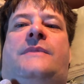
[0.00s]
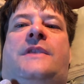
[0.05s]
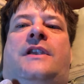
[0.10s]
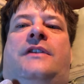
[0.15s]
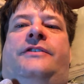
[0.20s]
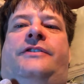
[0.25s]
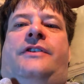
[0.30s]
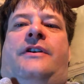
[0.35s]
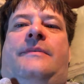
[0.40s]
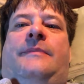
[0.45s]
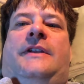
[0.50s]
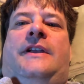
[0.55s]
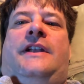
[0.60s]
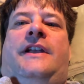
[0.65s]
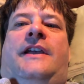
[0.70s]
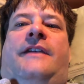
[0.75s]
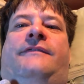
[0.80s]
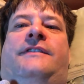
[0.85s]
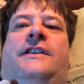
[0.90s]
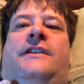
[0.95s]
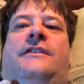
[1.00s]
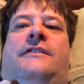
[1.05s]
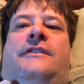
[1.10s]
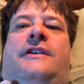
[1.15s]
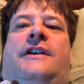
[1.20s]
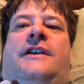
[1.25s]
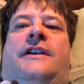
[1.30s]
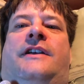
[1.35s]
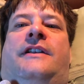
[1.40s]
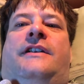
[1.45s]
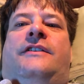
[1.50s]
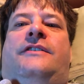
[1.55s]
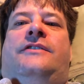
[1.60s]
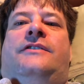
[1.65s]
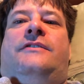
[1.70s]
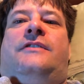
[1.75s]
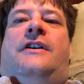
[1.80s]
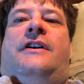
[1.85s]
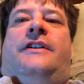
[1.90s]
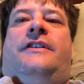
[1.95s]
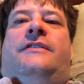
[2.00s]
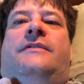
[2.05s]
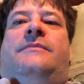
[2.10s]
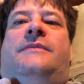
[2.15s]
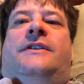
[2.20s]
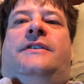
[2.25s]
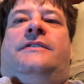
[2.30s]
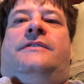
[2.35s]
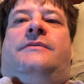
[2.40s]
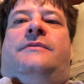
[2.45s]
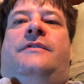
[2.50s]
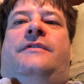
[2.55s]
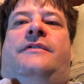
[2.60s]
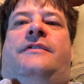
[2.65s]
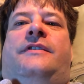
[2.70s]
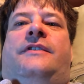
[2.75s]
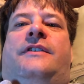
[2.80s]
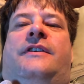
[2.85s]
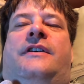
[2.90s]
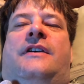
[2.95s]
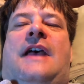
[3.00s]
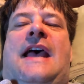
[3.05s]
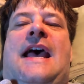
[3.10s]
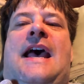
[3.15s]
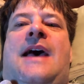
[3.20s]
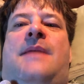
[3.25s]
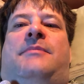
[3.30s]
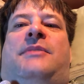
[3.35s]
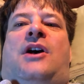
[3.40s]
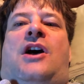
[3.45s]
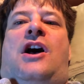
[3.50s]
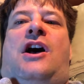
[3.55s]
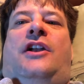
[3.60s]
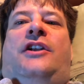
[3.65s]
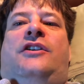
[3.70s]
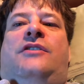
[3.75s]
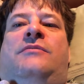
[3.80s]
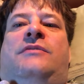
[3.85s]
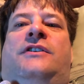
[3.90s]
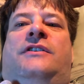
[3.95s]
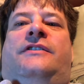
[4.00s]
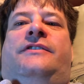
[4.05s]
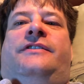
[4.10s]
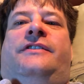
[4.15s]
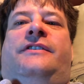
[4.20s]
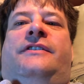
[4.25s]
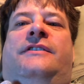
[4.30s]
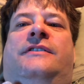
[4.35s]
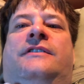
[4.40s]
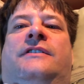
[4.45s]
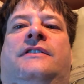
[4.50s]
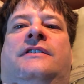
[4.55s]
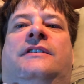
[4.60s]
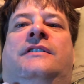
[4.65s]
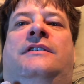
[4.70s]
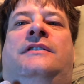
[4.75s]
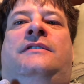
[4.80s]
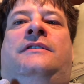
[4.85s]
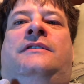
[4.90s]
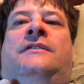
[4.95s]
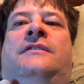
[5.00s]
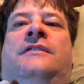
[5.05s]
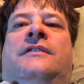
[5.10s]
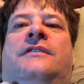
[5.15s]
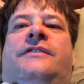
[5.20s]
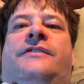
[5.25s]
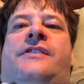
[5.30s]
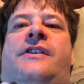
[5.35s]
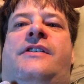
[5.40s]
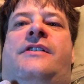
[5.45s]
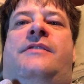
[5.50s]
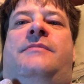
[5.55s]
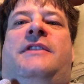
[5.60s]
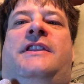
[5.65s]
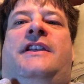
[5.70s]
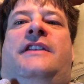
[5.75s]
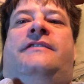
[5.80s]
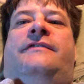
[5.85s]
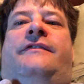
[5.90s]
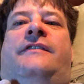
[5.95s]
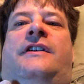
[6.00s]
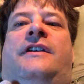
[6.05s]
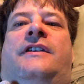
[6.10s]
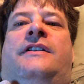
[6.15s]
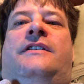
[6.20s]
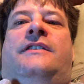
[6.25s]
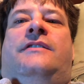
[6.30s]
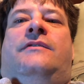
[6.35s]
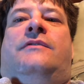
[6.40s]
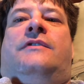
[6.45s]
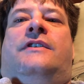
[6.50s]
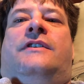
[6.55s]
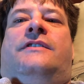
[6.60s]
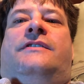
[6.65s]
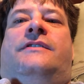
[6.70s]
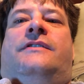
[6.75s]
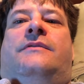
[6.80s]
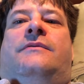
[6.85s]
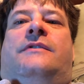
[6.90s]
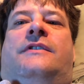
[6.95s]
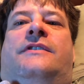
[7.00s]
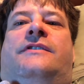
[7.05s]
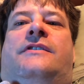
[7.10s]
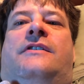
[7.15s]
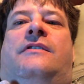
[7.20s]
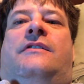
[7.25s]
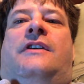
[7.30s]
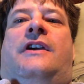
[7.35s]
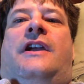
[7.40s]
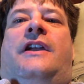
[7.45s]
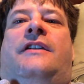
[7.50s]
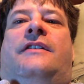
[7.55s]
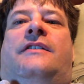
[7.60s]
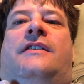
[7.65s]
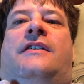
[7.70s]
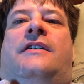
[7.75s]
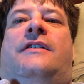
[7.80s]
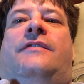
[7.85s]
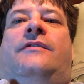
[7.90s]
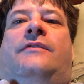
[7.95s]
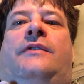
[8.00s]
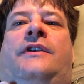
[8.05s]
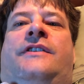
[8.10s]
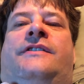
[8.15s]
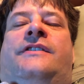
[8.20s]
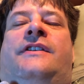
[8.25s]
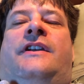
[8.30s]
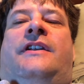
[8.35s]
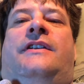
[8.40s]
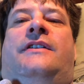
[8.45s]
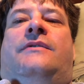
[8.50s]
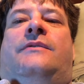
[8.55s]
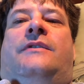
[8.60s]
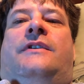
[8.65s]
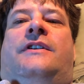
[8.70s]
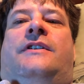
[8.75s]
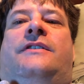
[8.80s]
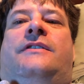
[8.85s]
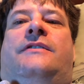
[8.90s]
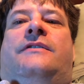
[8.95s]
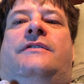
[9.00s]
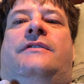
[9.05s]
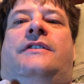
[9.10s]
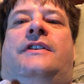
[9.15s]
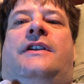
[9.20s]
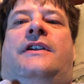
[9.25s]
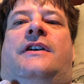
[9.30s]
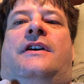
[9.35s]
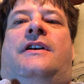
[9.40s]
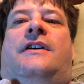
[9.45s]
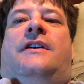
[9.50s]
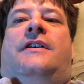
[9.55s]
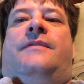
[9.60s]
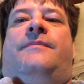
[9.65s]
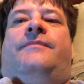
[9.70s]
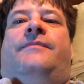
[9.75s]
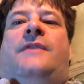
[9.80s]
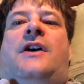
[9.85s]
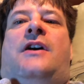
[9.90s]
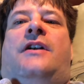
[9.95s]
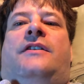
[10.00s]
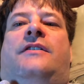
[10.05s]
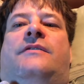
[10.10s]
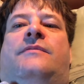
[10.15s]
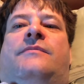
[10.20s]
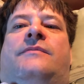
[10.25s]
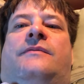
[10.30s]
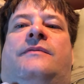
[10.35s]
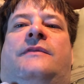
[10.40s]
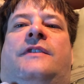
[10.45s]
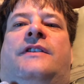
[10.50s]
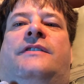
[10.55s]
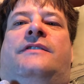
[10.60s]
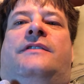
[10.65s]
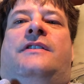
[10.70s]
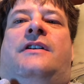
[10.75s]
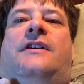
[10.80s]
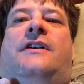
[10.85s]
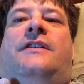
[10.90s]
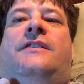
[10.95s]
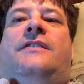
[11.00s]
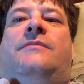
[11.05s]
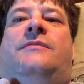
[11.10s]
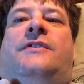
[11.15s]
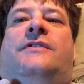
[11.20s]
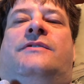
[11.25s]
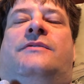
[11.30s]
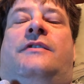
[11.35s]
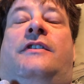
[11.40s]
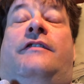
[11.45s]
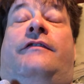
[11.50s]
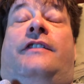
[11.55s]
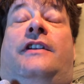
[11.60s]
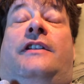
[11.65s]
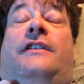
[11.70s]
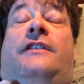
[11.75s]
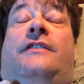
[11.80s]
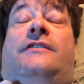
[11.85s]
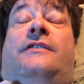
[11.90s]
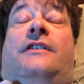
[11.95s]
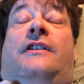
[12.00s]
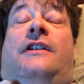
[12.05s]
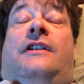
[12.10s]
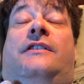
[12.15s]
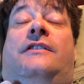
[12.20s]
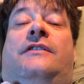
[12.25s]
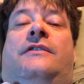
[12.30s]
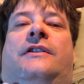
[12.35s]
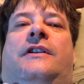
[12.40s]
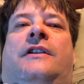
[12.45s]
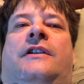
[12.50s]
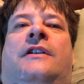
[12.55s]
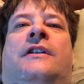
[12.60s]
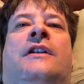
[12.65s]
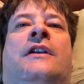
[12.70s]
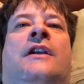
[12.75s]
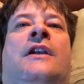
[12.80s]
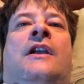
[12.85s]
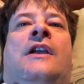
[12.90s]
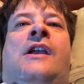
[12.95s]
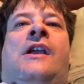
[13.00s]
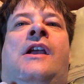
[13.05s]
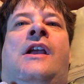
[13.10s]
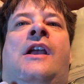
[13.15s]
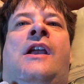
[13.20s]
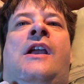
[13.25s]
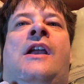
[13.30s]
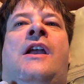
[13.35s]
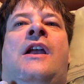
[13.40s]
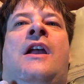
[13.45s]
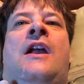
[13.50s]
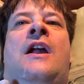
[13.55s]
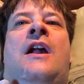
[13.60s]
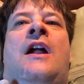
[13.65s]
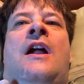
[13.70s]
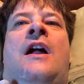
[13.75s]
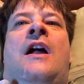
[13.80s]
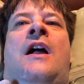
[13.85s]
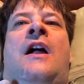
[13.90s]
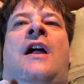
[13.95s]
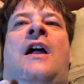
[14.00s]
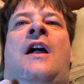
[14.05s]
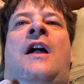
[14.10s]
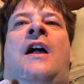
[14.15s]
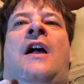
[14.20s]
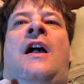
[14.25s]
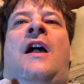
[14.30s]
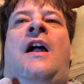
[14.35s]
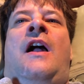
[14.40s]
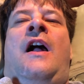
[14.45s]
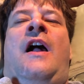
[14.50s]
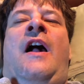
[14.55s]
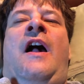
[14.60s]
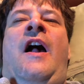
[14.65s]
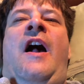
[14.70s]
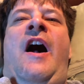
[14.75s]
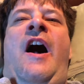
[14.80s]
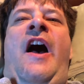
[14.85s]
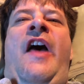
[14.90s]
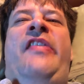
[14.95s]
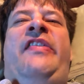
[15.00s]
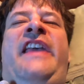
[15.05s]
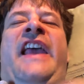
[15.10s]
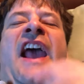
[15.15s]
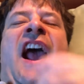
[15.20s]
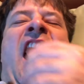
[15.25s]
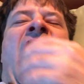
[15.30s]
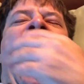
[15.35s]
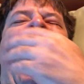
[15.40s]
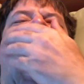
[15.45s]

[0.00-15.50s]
so I'm going to have to go ahead and do audiobooks with the uh, app audiobooks. So, but that's fine. It works. It works all right. Uh, the reason I didn't want to do the um, audio, listen to audiobooks when I finally started doing it, uh, on the,